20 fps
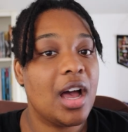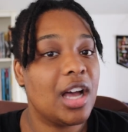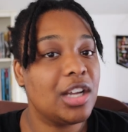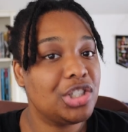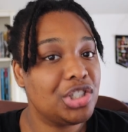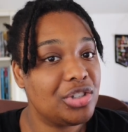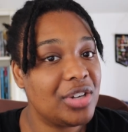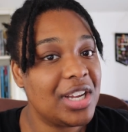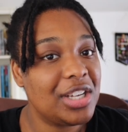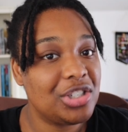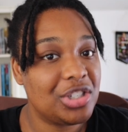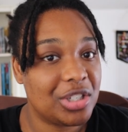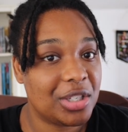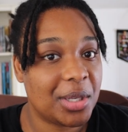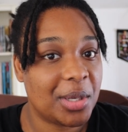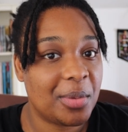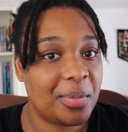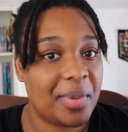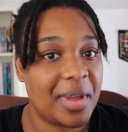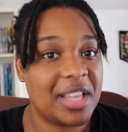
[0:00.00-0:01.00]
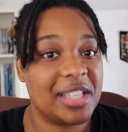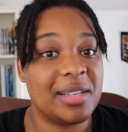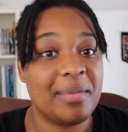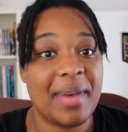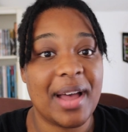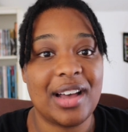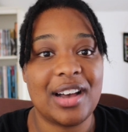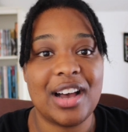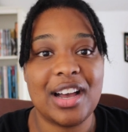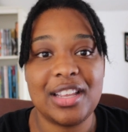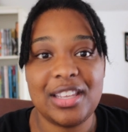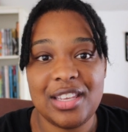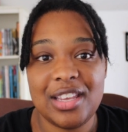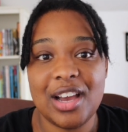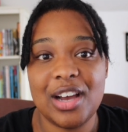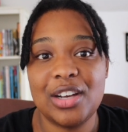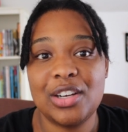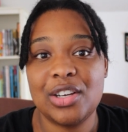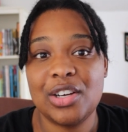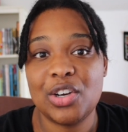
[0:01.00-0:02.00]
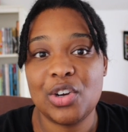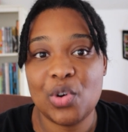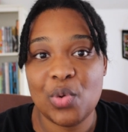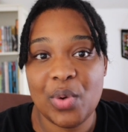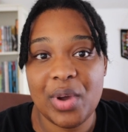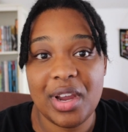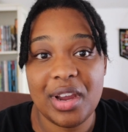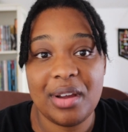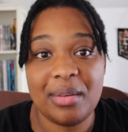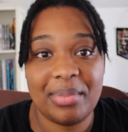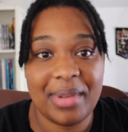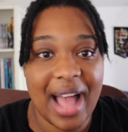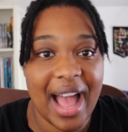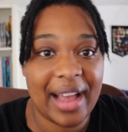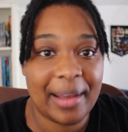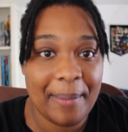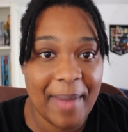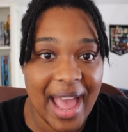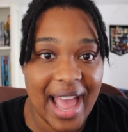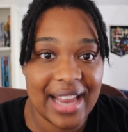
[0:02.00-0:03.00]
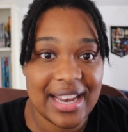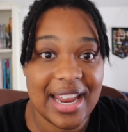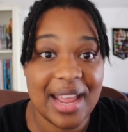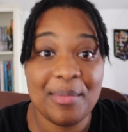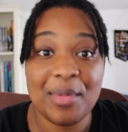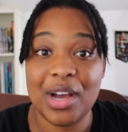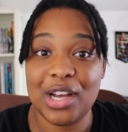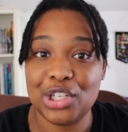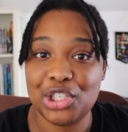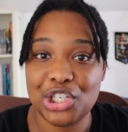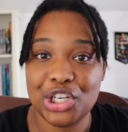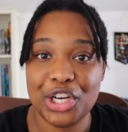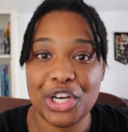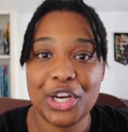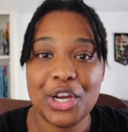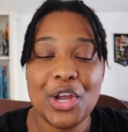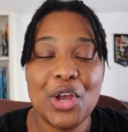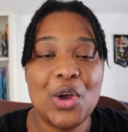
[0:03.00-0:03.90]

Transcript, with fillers: A Strange Loop is about a young queer black man named Usher